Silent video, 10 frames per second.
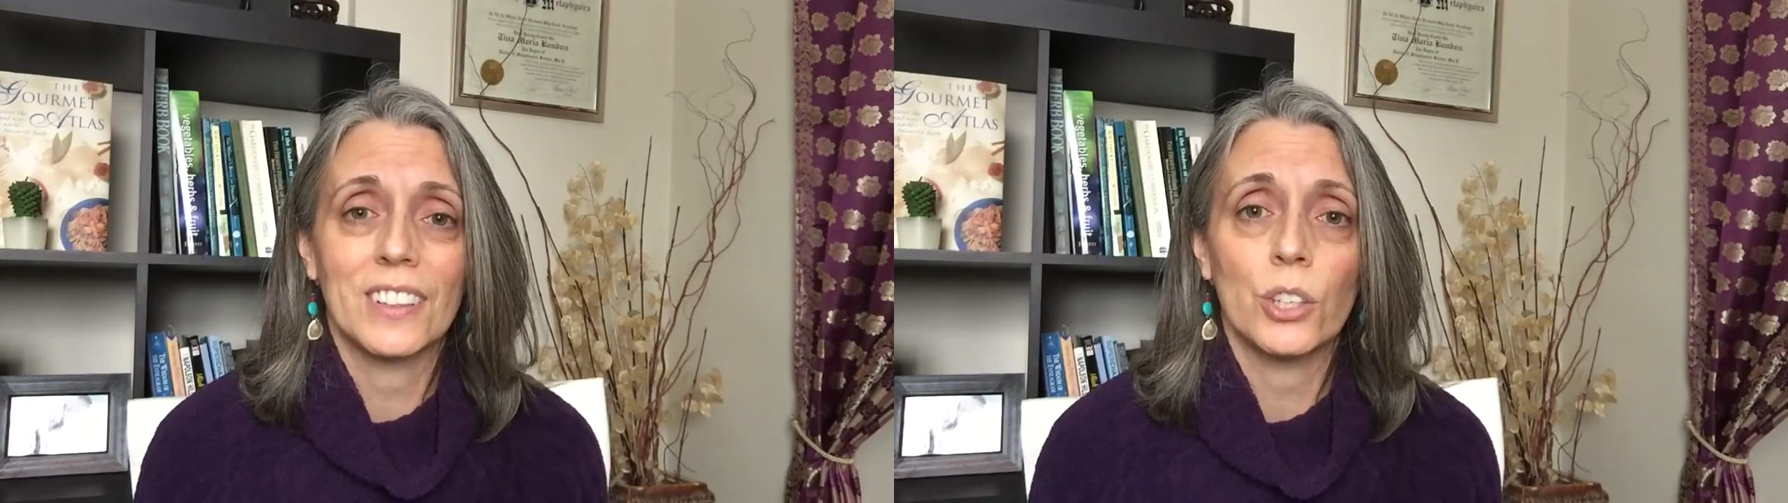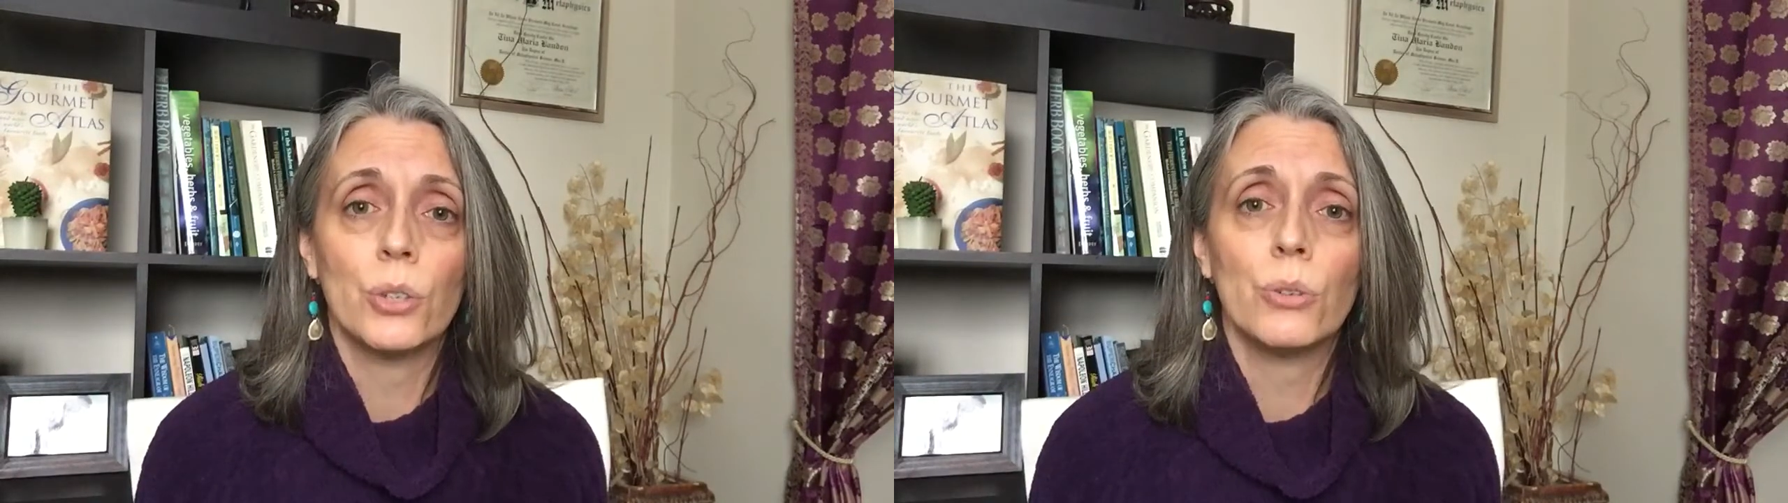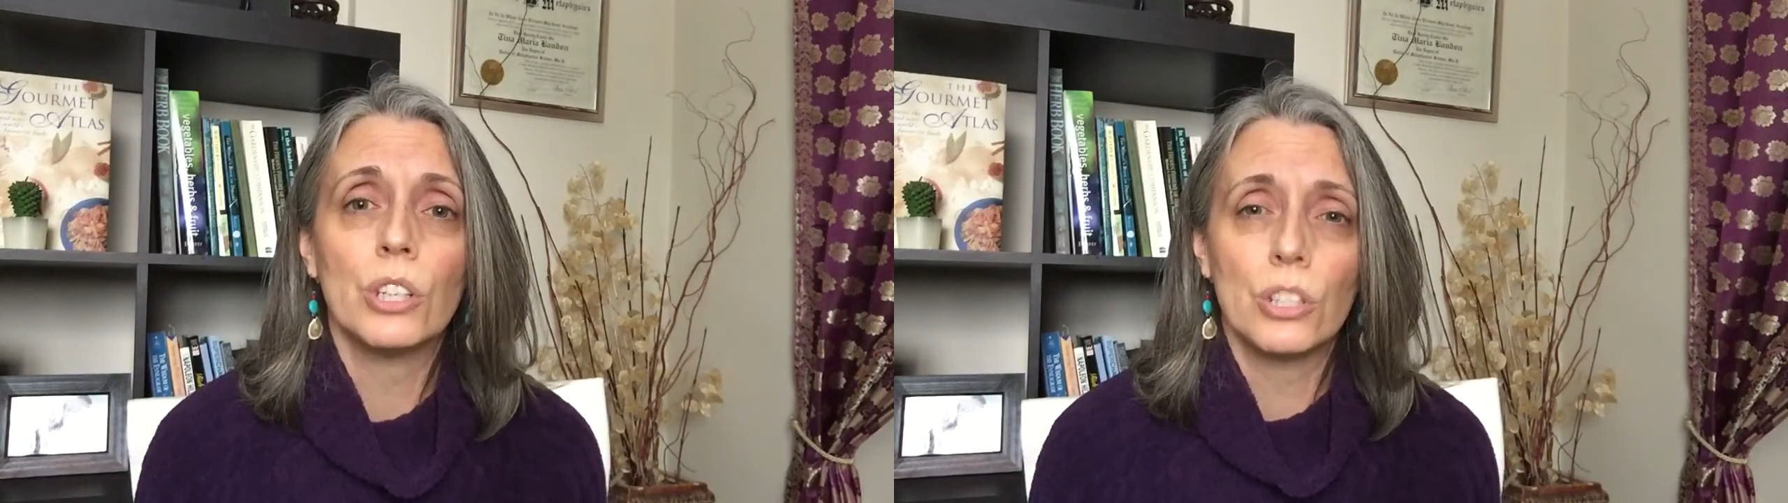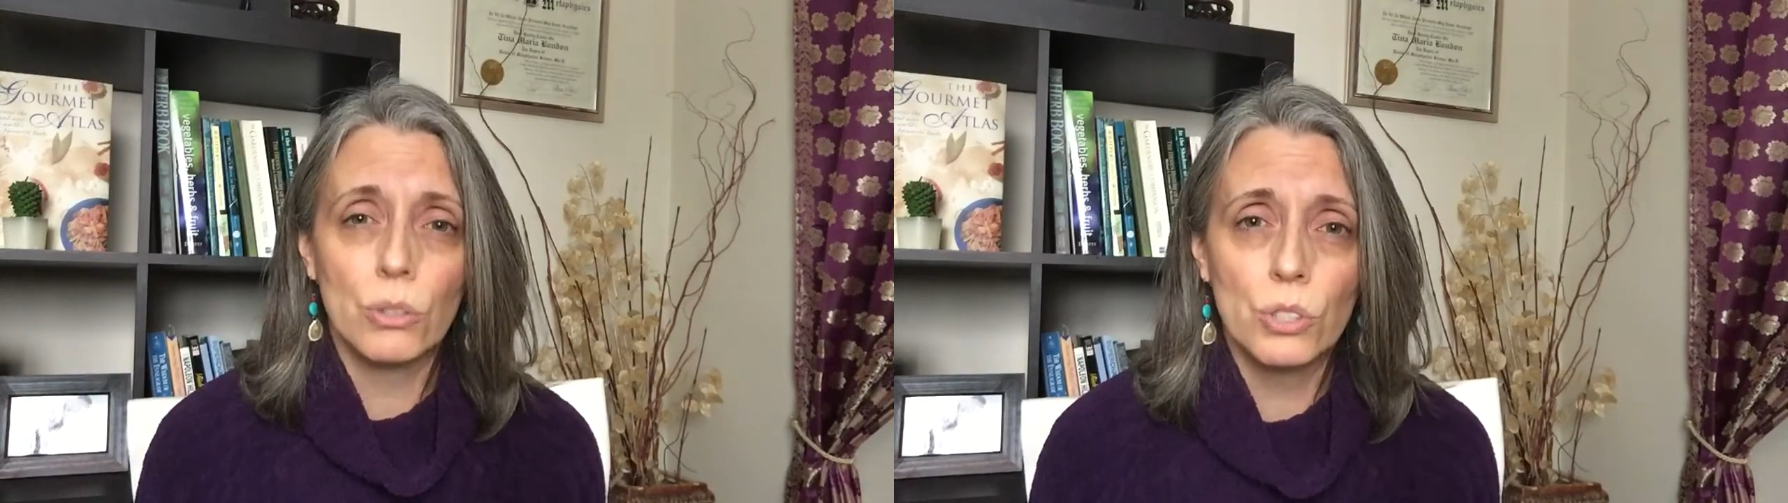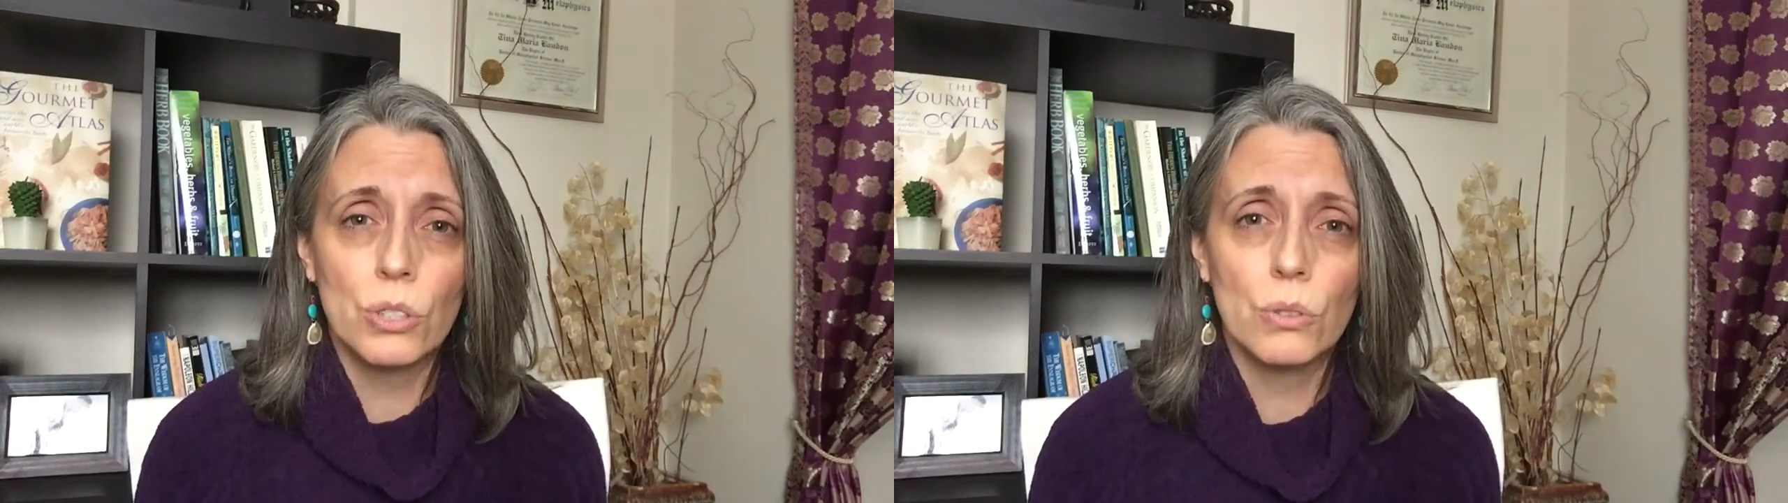Who do
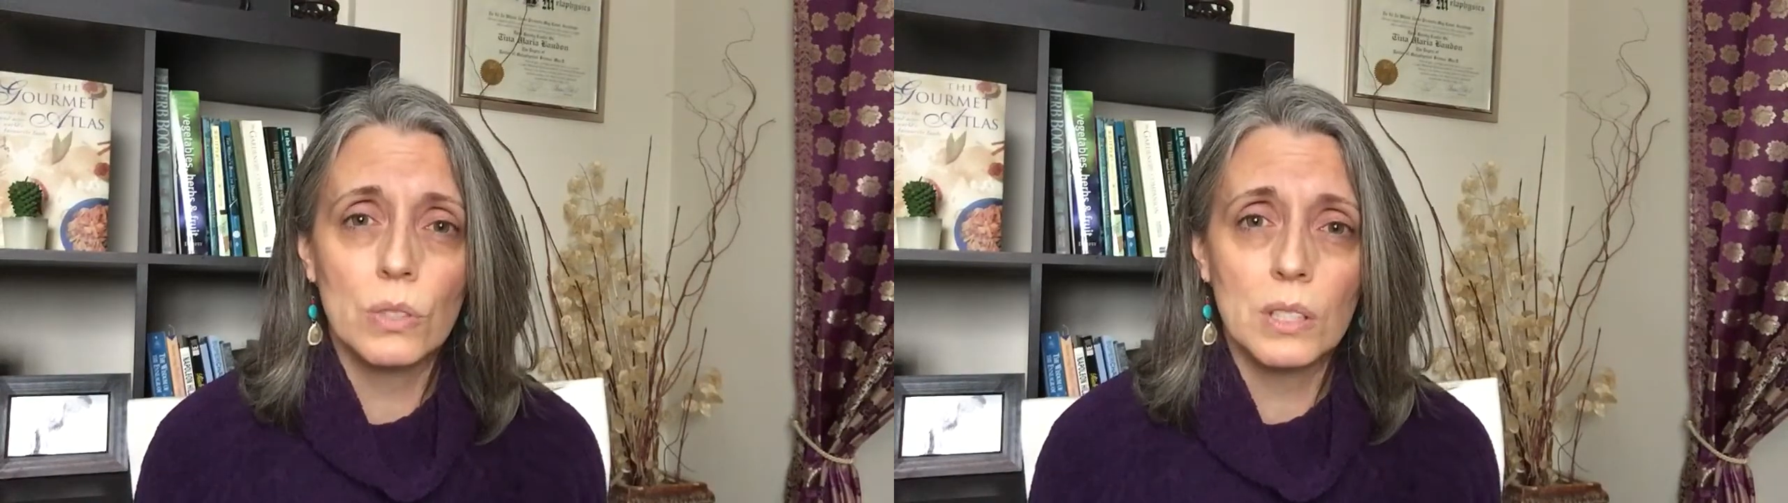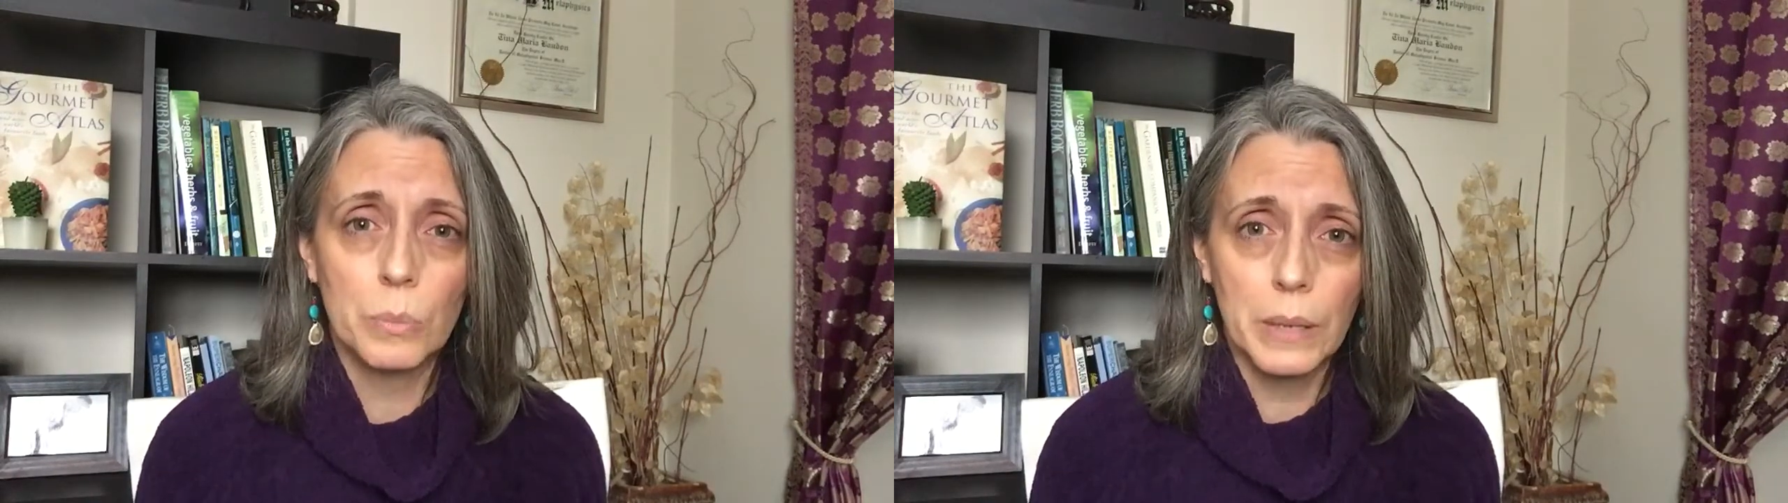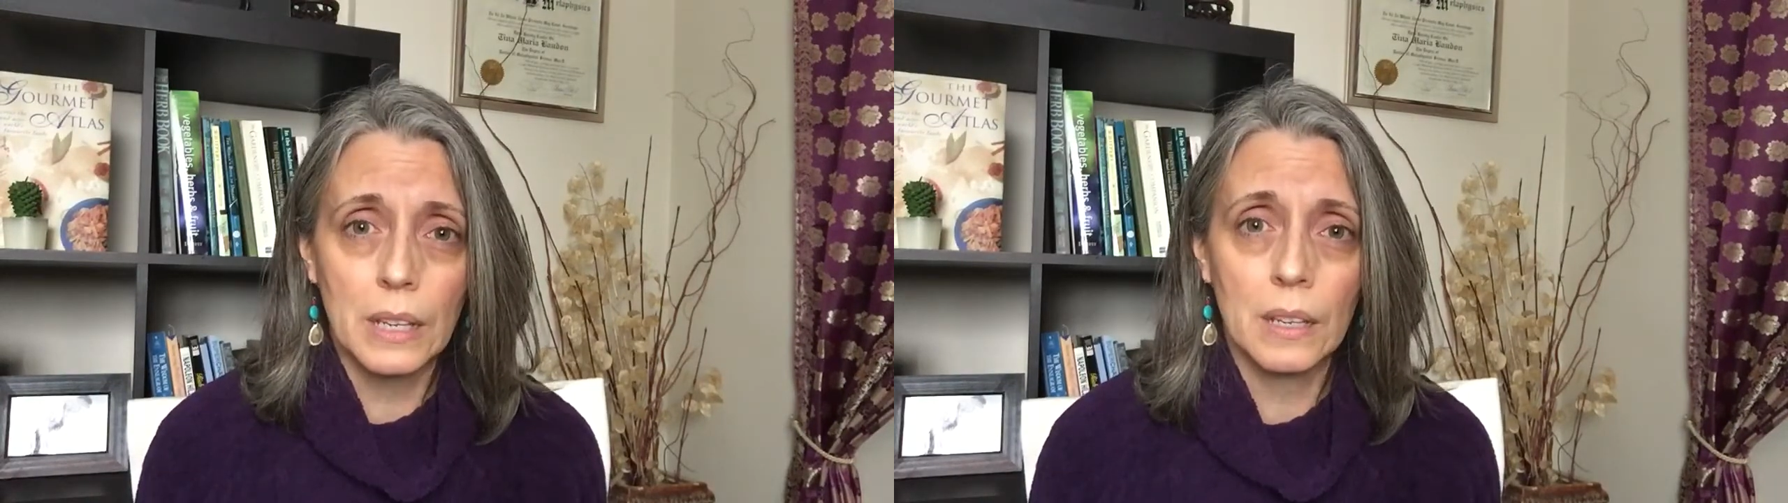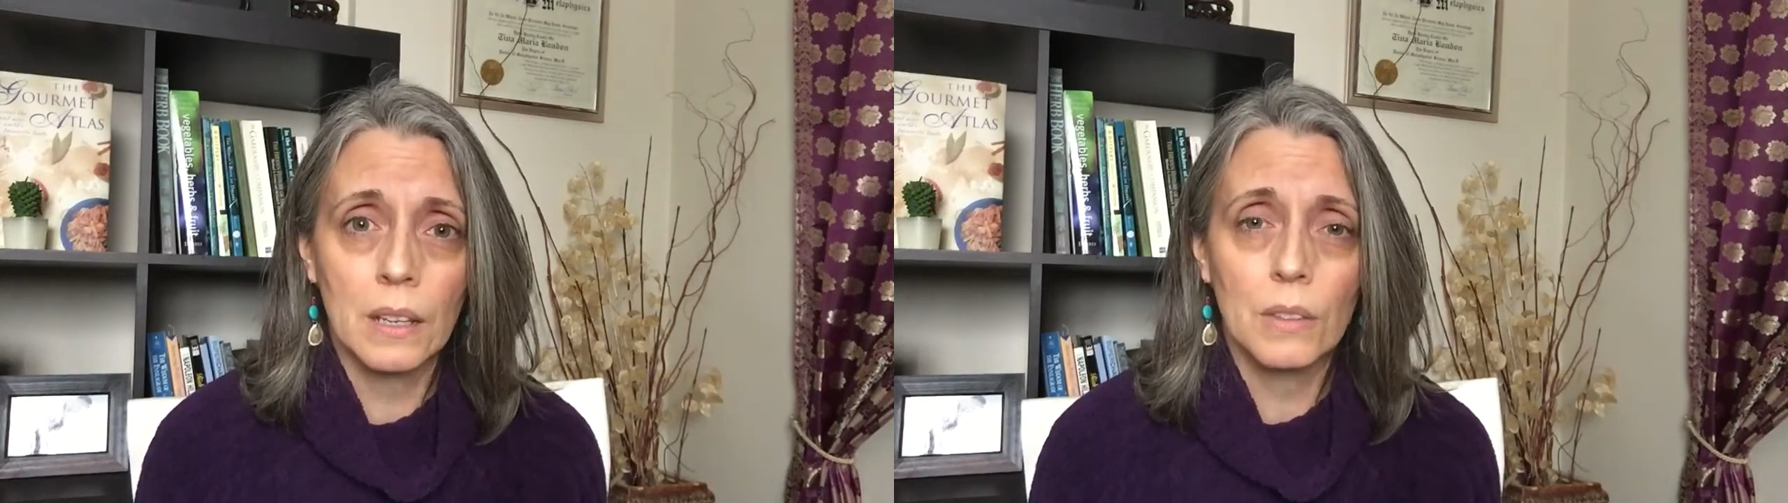you choose to be?